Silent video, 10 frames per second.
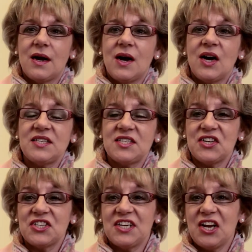I
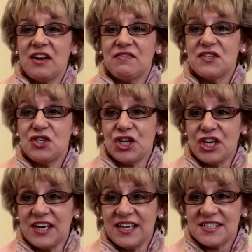started life as a
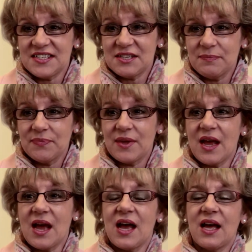journalist,
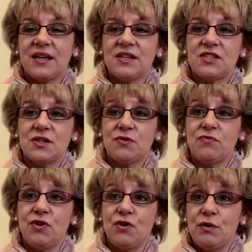and
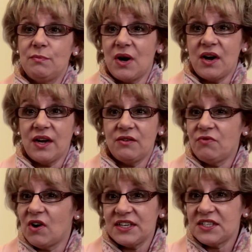through my
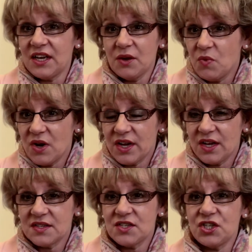writing and working
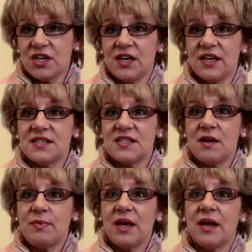as a journalist, I
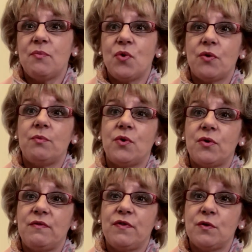became more and more
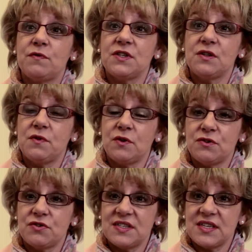involved in the
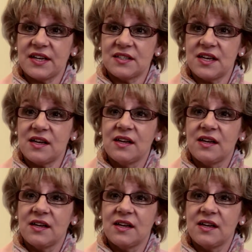voluntary sector.